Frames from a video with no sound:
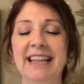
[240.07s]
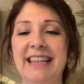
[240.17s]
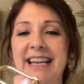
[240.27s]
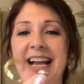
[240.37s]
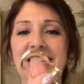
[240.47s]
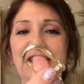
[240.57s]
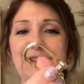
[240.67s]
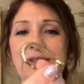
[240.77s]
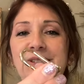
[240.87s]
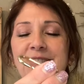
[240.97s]
that I
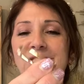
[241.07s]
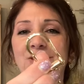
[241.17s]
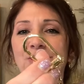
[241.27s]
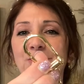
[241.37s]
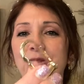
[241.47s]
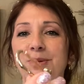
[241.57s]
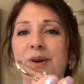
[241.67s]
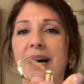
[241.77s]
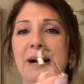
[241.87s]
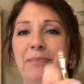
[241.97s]
used
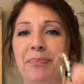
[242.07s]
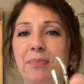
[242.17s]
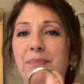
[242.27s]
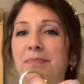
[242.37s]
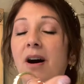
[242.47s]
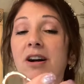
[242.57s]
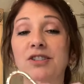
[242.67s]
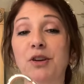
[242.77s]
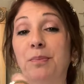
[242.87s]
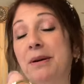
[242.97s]
to
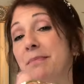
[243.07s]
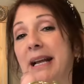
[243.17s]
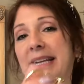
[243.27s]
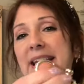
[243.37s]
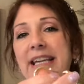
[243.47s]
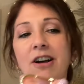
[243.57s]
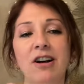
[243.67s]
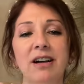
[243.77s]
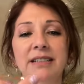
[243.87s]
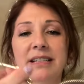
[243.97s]
also put my key
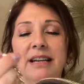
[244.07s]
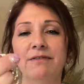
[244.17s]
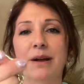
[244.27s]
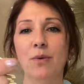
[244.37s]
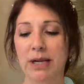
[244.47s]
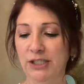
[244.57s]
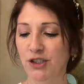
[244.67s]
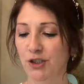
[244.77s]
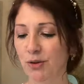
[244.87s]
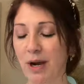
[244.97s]
on if I wanted
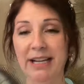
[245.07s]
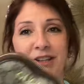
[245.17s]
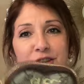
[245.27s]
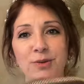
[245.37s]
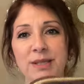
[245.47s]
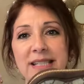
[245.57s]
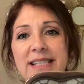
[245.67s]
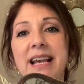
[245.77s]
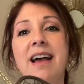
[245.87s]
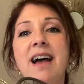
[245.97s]
to, or I can use
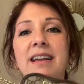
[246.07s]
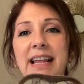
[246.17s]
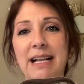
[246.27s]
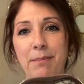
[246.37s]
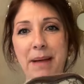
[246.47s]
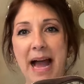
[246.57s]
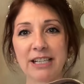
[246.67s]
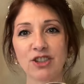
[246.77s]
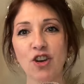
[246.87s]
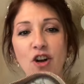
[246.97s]
this like a
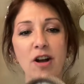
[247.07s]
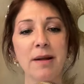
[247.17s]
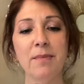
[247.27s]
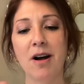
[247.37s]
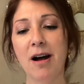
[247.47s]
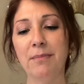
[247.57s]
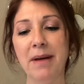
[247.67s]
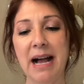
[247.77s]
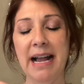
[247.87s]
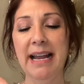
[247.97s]
bag charm on
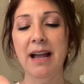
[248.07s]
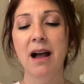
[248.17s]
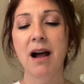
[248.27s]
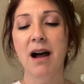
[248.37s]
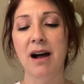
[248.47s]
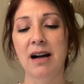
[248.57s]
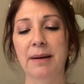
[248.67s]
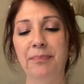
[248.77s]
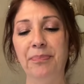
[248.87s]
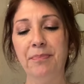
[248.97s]
my
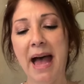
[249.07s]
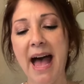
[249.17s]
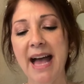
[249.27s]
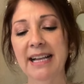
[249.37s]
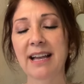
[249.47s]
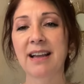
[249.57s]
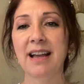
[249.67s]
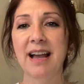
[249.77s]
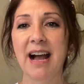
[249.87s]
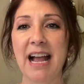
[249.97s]
bag.
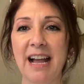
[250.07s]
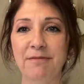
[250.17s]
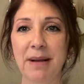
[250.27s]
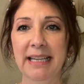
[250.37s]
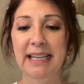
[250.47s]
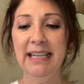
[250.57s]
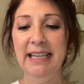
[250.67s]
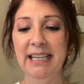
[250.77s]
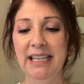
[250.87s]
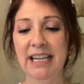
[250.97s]
I have my
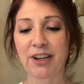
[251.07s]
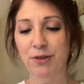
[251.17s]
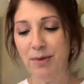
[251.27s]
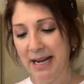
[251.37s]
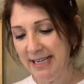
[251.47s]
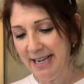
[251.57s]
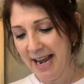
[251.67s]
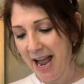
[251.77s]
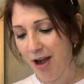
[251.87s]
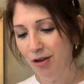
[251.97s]
key in here right
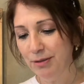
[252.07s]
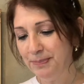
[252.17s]
now.